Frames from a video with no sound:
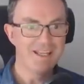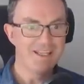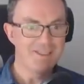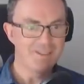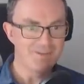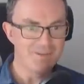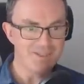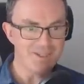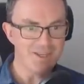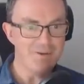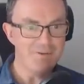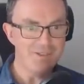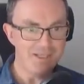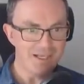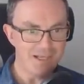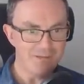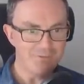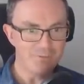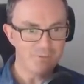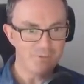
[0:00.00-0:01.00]
so it's only
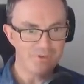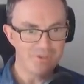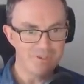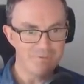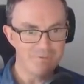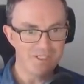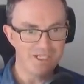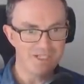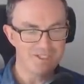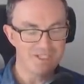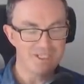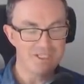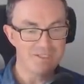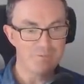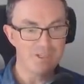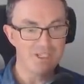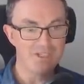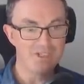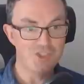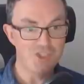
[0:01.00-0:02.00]
left with the ability to
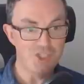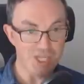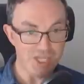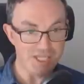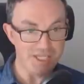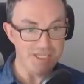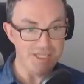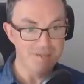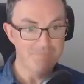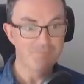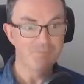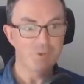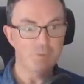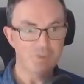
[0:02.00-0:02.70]
be G,